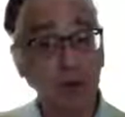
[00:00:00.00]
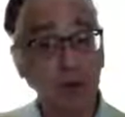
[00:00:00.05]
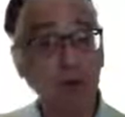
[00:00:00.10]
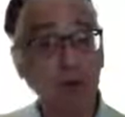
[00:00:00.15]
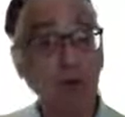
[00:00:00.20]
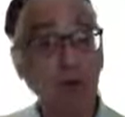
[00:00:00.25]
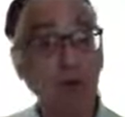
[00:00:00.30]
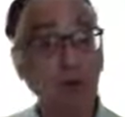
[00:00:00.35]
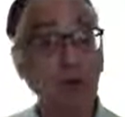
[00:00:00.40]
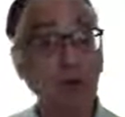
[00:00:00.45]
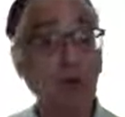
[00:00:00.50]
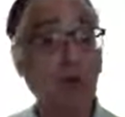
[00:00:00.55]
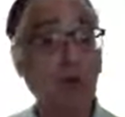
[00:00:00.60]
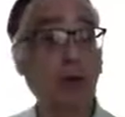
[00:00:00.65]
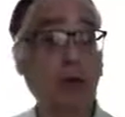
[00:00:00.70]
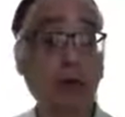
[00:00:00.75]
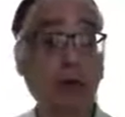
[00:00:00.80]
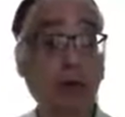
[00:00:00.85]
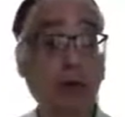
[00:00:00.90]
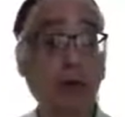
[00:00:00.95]
fill it with
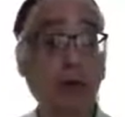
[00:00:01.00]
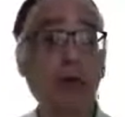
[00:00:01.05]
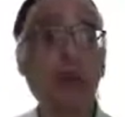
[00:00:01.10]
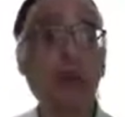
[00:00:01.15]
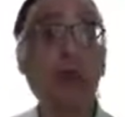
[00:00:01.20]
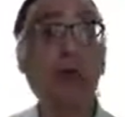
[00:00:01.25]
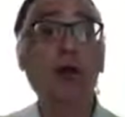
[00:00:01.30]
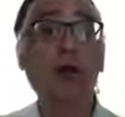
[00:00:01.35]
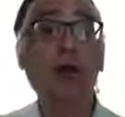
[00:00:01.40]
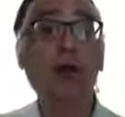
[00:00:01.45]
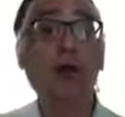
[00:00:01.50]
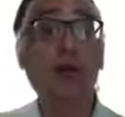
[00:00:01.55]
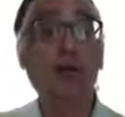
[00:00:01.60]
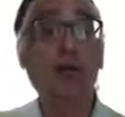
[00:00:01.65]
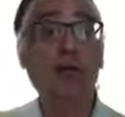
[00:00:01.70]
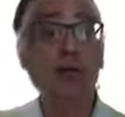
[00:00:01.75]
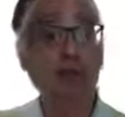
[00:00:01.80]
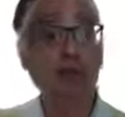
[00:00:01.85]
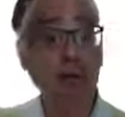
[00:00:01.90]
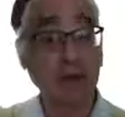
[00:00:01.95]
water, have a
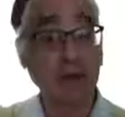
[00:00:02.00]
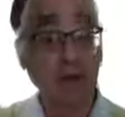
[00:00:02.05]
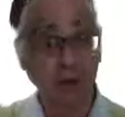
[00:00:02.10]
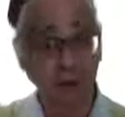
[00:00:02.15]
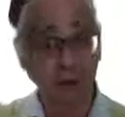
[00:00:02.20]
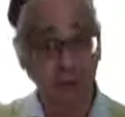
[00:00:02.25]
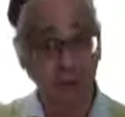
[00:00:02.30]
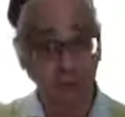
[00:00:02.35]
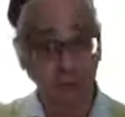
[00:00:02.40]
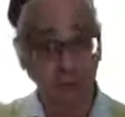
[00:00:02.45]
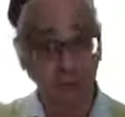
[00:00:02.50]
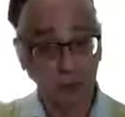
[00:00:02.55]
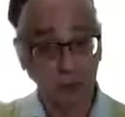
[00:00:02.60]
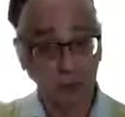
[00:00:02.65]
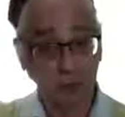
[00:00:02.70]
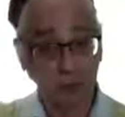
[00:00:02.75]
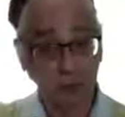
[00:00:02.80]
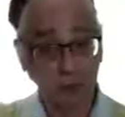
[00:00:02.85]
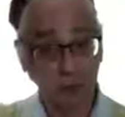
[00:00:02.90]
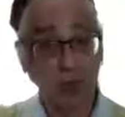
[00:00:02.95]
glass.
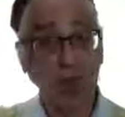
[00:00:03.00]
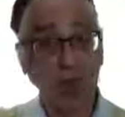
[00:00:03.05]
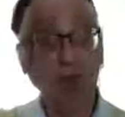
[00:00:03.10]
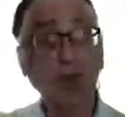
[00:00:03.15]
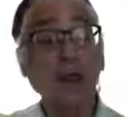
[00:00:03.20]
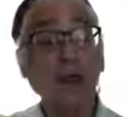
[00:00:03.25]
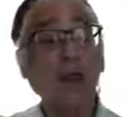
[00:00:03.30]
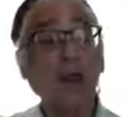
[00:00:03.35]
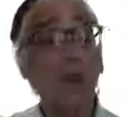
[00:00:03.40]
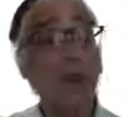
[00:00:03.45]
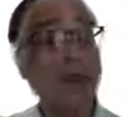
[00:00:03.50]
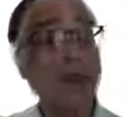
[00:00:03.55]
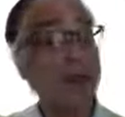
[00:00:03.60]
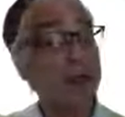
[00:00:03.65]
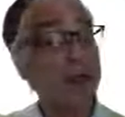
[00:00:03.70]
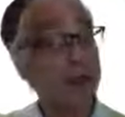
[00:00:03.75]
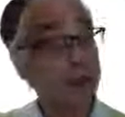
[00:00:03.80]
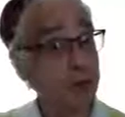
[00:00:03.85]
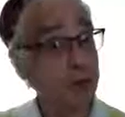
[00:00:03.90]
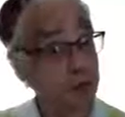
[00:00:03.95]
Put this
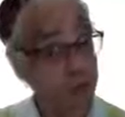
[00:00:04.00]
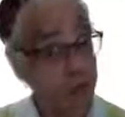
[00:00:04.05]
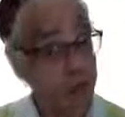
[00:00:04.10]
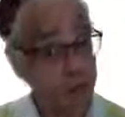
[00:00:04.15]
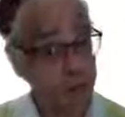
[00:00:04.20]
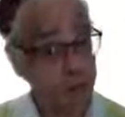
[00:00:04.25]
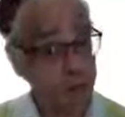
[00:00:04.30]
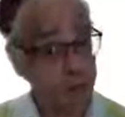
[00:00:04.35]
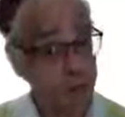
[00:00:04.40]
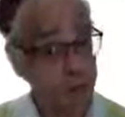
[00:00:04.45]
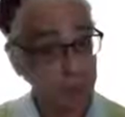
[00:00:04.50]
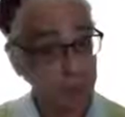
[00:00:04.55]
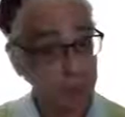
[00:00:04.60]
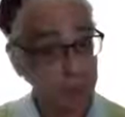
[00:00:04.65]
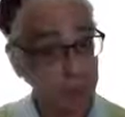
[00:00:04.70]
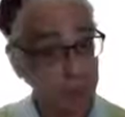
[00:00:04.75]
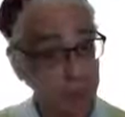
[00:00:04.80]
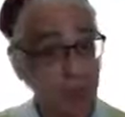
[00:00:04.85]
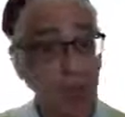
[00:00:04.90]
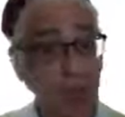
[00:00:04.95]
in front of you.
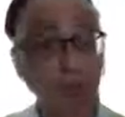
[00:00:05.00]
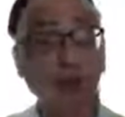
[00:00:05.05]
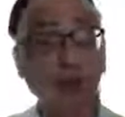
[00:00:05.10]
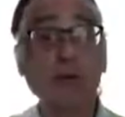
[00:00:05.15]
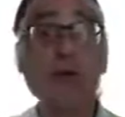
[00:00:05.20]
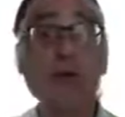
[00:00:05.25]
If the